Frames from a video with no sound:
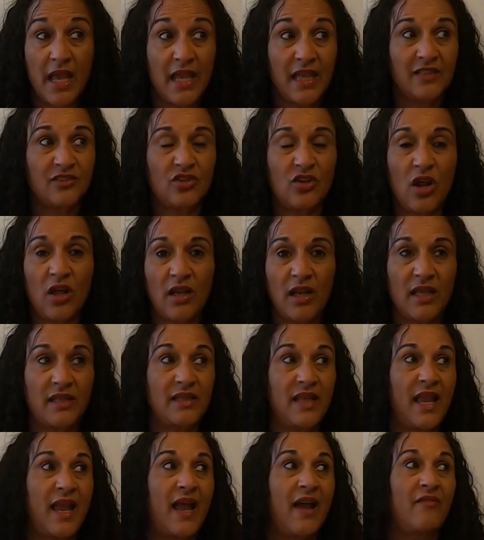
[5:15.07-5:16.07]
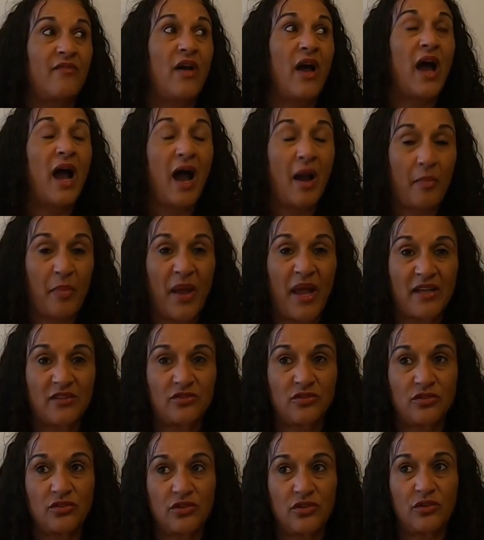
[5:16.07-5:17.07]
It's not like they have a
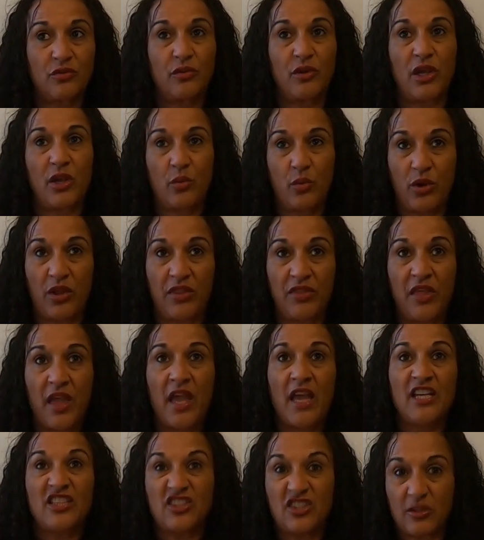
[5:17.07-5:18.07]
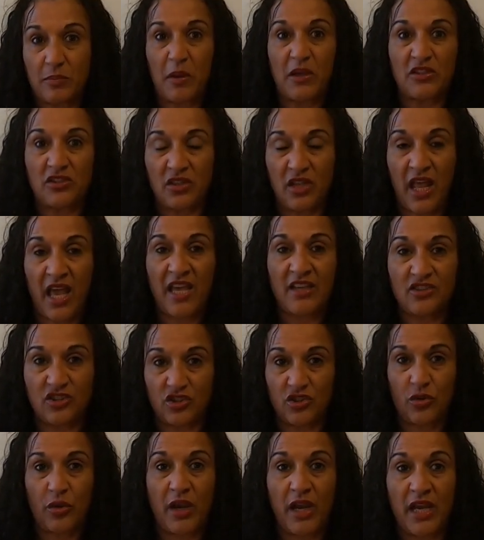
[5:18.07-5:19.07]
bachelor's degree with
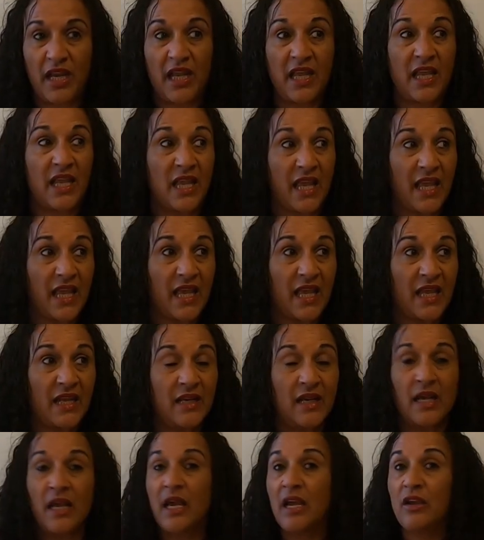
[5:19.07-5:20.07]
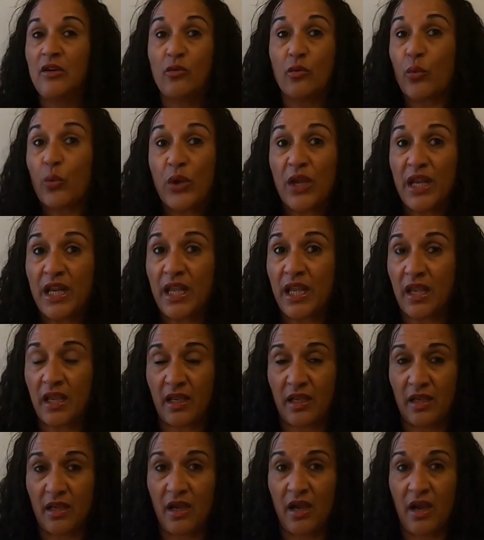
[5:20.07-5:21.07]
specialized training in reading,